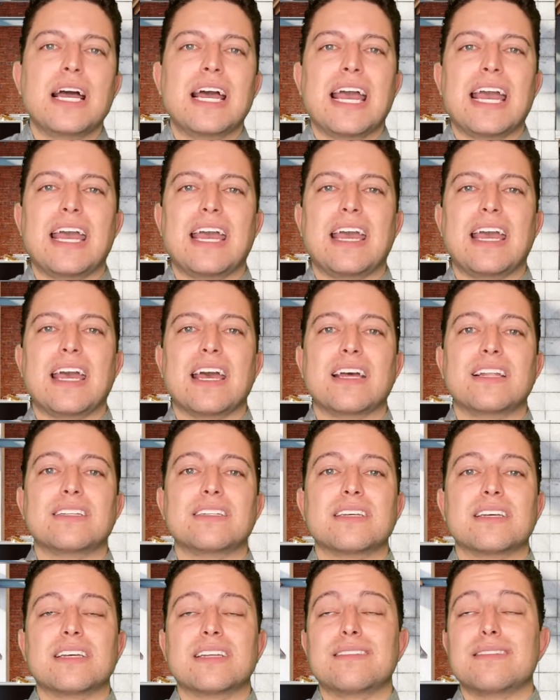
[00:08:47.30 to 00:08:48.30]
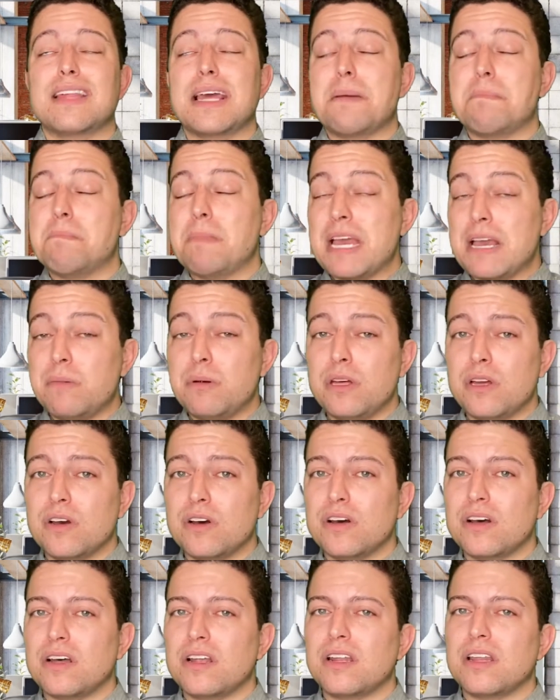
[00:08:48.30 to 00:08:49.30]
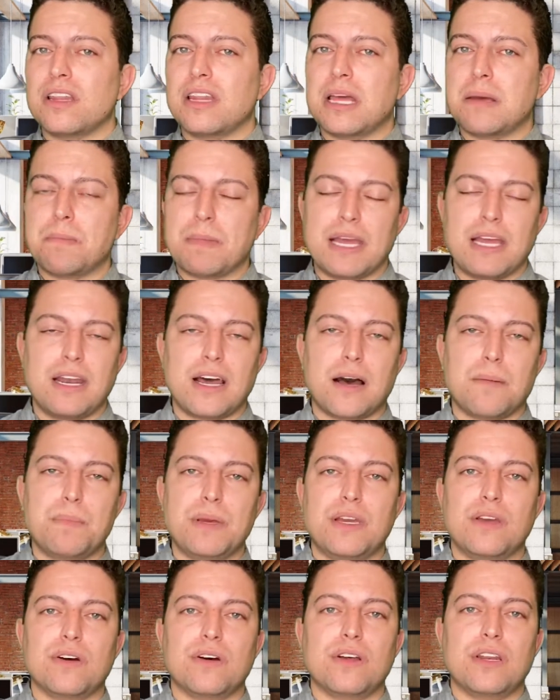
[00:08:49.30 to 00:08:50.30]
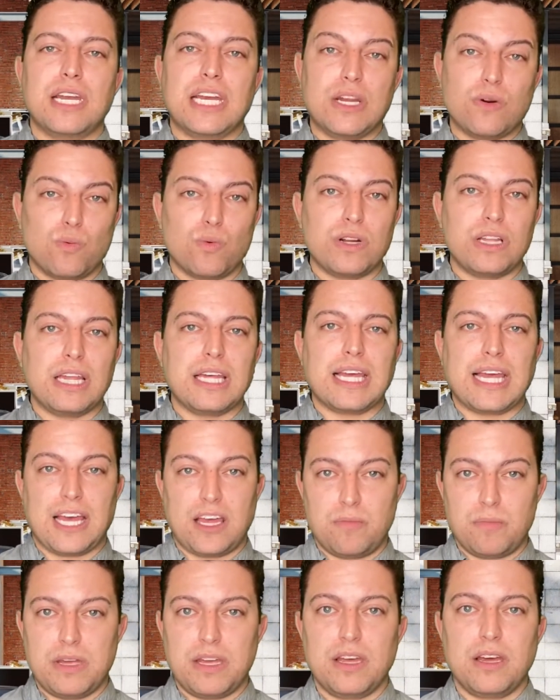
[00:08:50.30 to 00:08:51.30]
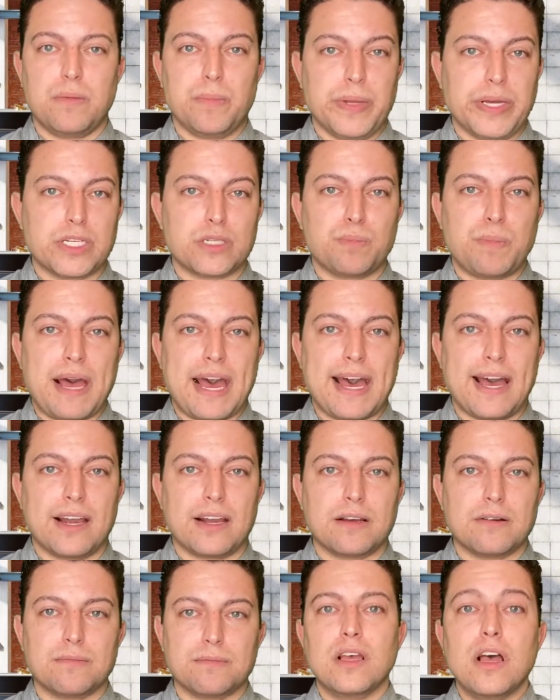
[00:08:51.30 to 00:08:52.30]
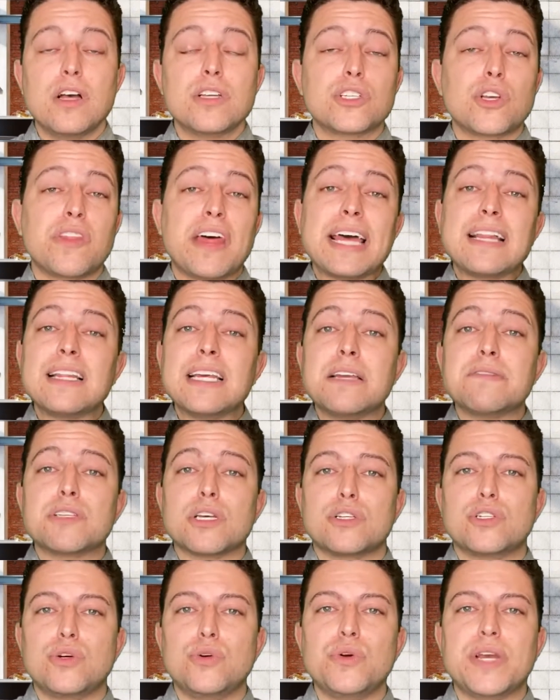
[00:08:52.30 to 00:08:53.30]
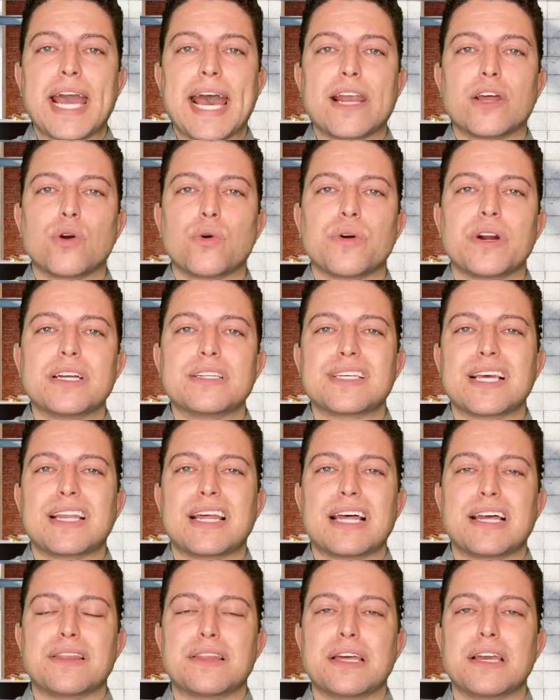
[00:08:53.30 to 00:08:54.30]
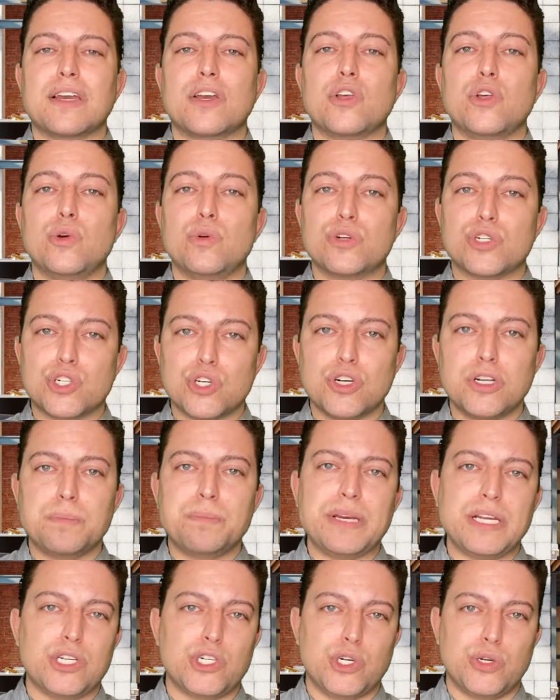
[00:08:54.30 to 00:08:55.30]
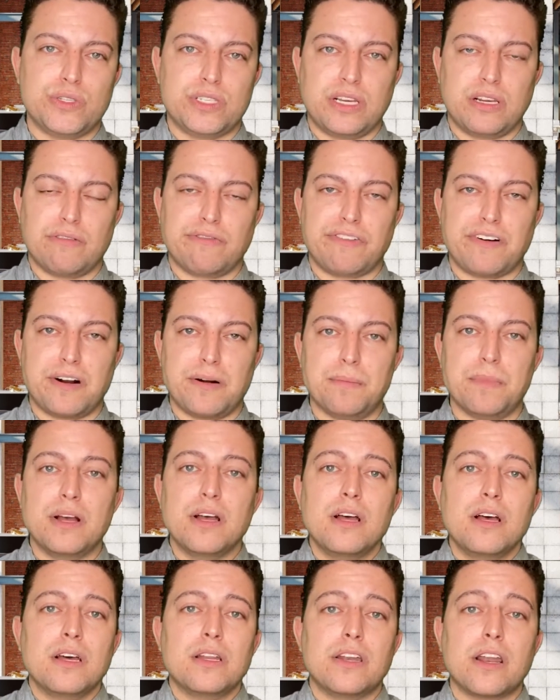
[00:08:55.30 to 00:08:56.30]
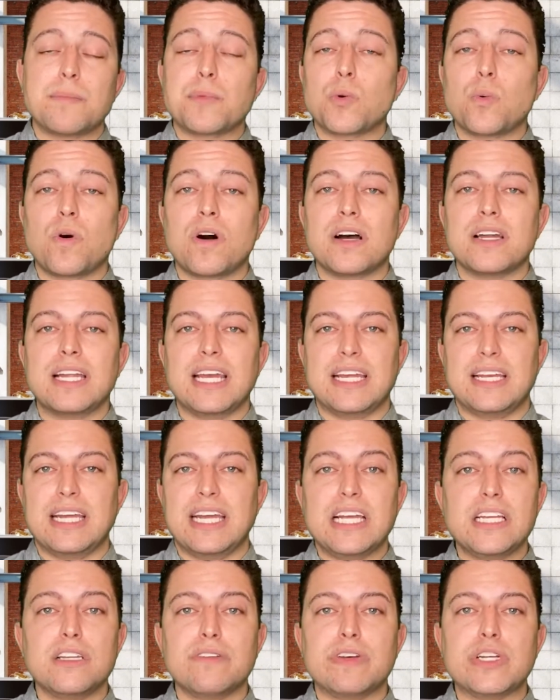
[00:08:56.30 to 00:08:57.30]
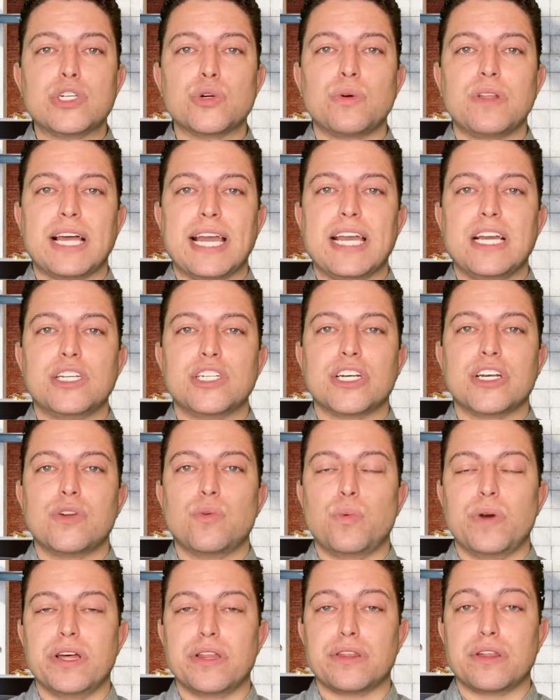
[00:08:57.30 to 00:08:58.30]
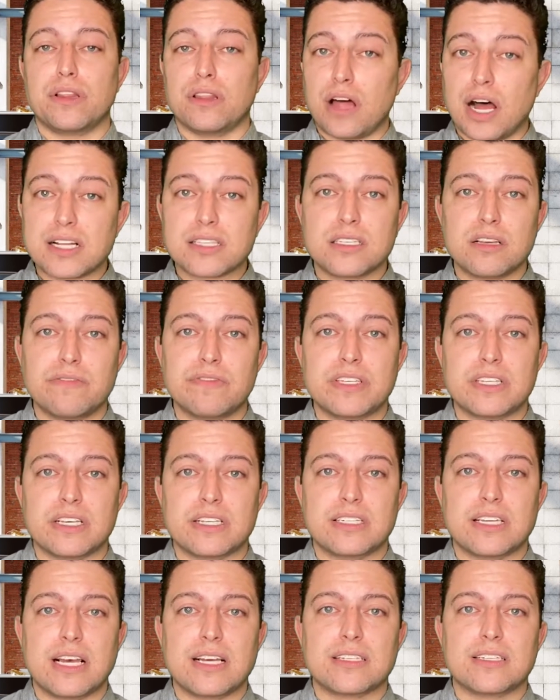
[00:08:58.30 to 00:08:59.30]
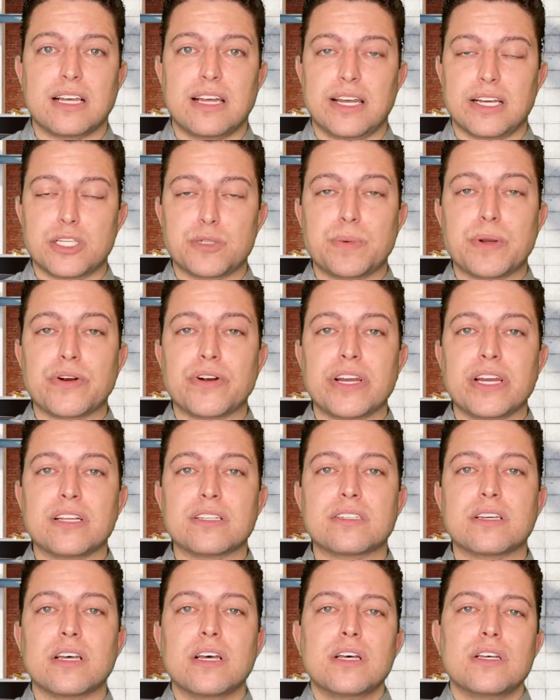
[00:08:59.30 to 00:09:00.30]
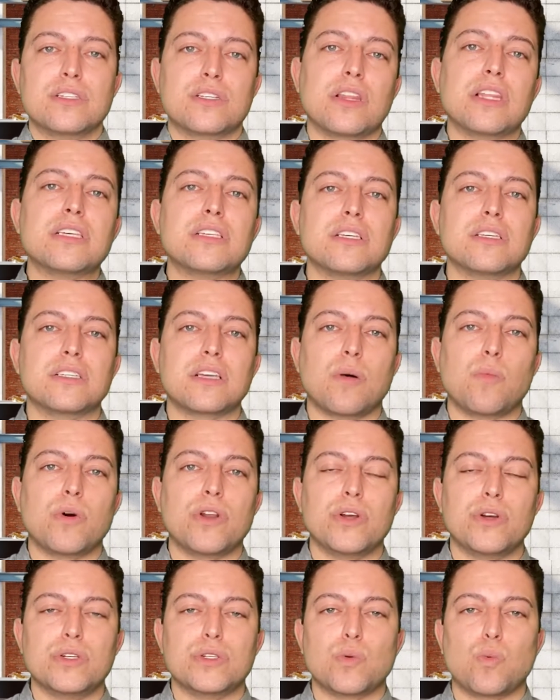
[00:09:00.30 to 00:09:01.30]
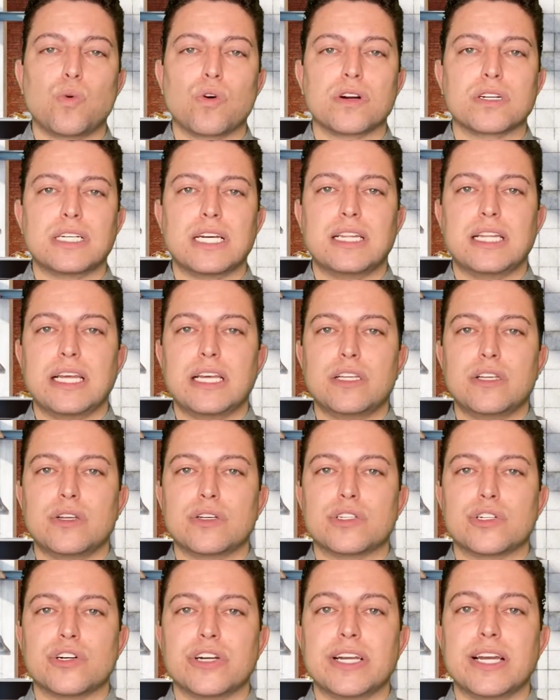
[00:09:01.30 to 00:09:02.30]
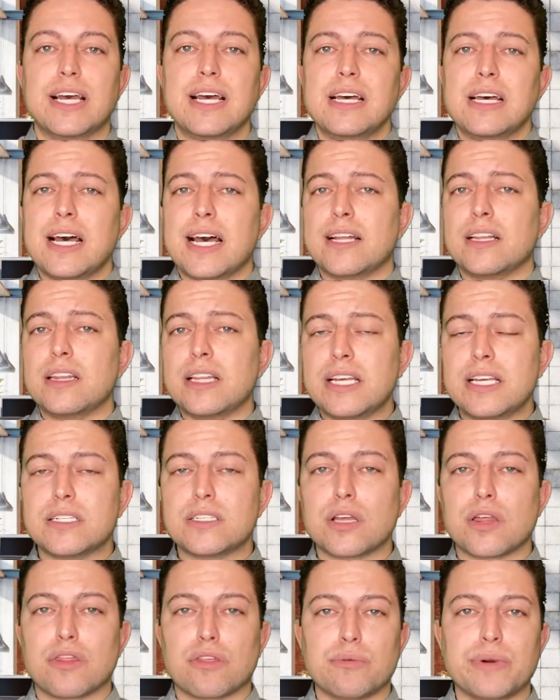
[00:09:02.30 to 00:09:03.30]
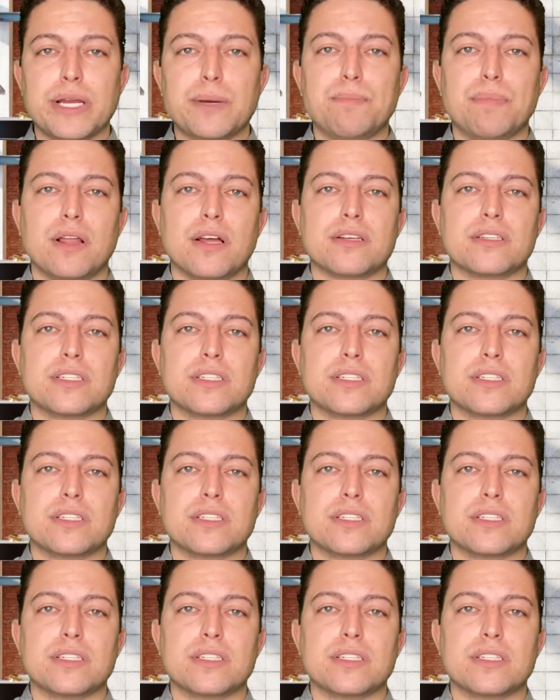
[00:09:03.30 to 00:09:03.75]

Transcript: and they may be good, they may not be good. It really can be a mixed bag. So that leaves two categories that I think you should be choosing from. Number one, an individual agent with lots of success and experience. So this is someone who's worked in the industry at least 3+